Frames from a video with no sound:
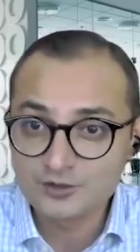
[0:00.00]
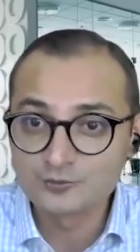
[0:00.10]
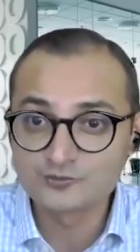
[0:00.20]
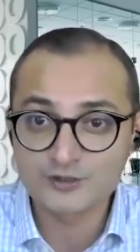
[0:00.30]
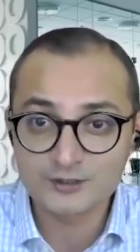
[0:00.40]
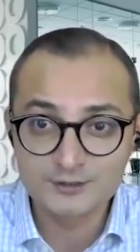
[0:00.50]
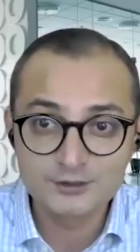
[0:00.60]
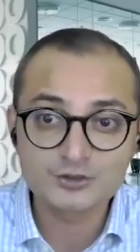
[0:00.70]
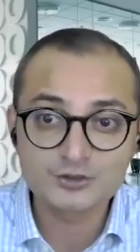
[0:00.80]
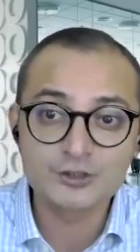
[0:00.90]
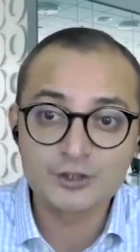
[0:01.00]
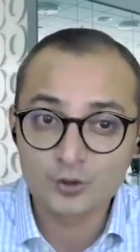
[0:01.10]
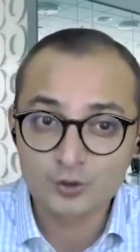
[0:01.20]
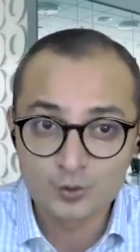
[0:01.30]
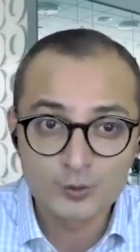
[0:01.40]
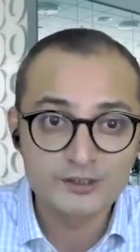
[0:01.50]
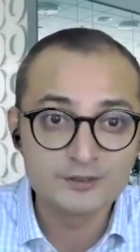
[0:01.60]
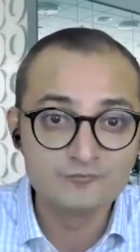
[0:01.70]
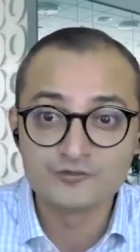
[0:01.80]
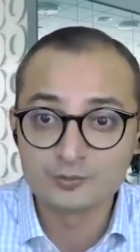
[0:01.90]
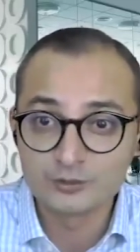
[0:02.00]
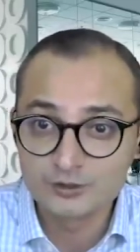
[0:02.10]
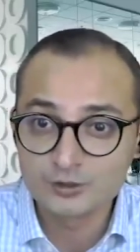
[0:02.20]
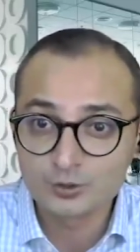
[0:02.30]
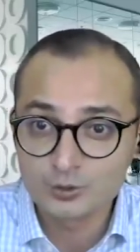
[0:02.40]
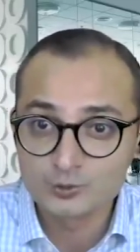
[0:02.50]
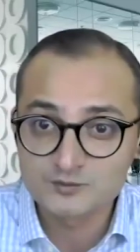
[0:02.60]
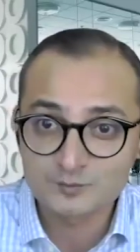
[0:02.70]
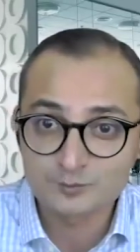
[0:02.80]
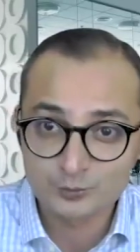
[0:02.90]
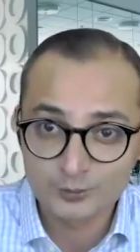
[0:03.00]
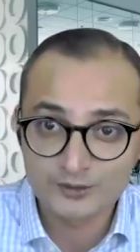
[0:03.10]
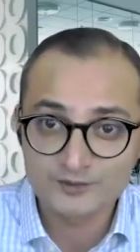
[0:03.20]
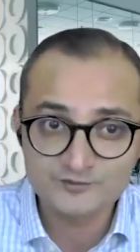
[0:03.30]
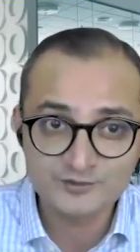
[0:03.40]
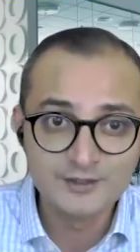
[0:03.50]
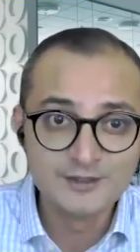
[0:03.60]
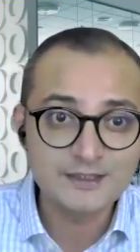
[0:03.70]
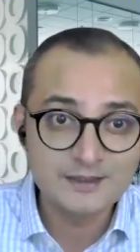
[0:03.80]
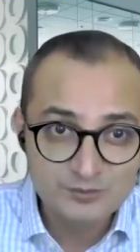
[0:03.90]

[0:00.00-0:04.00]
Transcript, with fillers: and continuous recognition and ongoing visibility on goals and progress